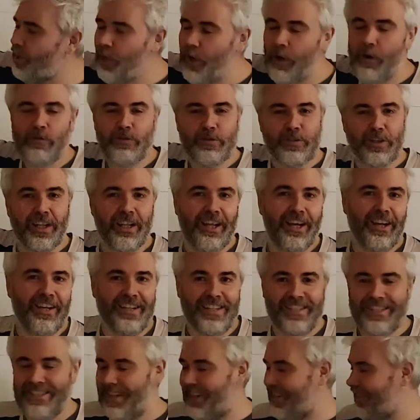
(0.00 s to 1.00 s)
know a lot of
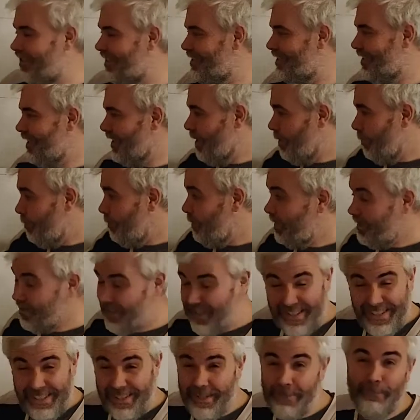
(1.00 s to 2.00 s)
these letters. But there's
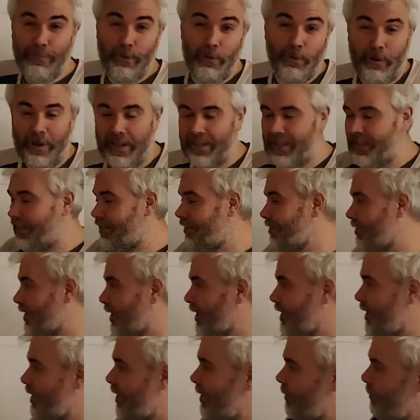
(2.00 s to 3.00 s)
a simple way to
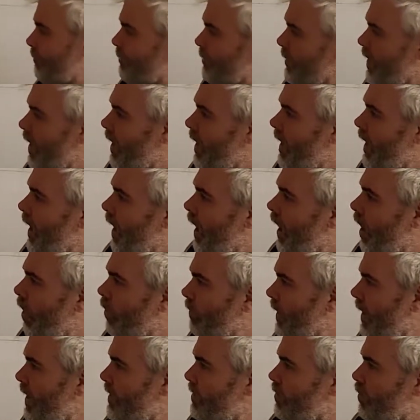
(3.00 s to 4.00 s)
find it.
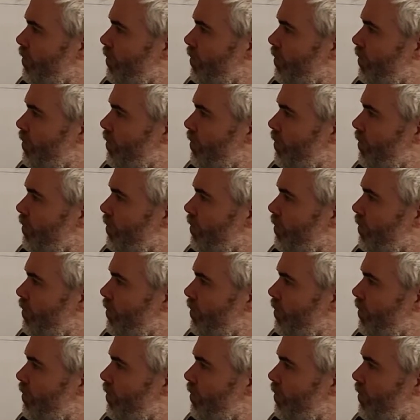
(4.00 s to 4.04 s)
Okay,